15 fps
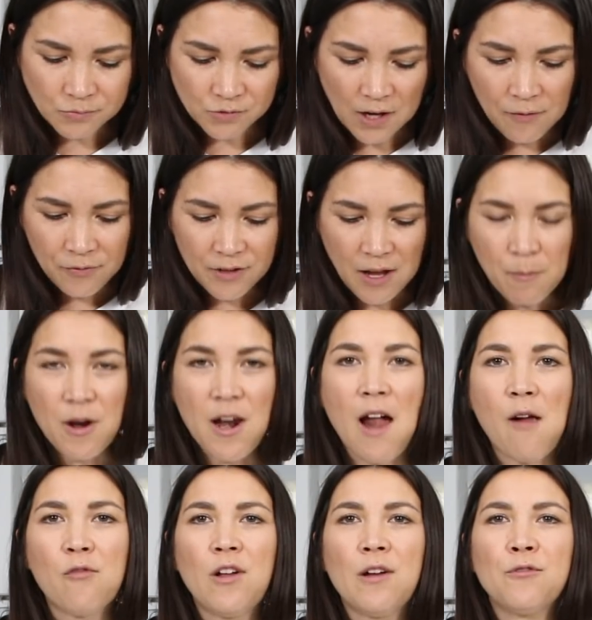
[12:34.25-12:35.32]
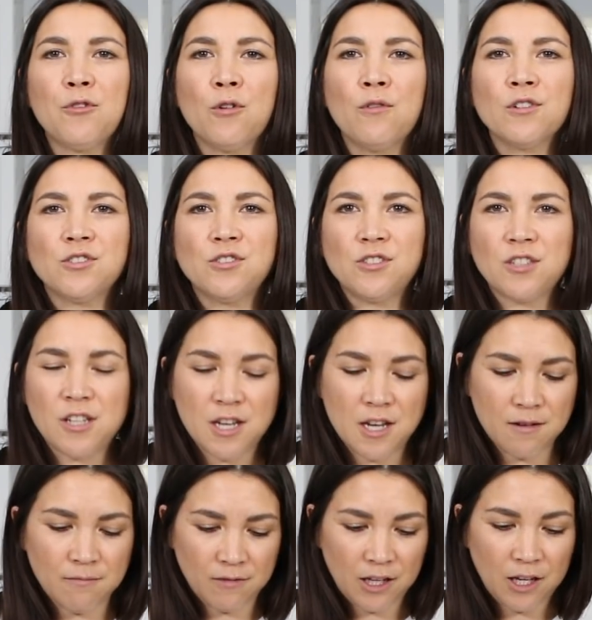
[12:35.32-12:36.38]
definitely I'm gonna have leftovers to
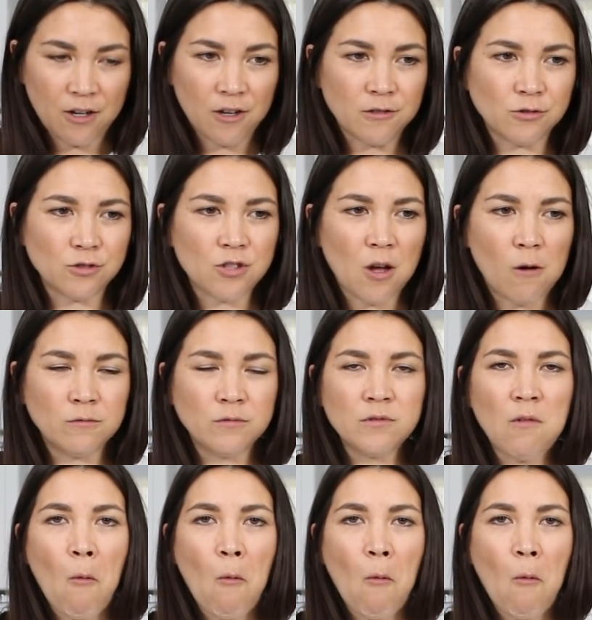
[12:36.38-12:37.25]
eat later, so.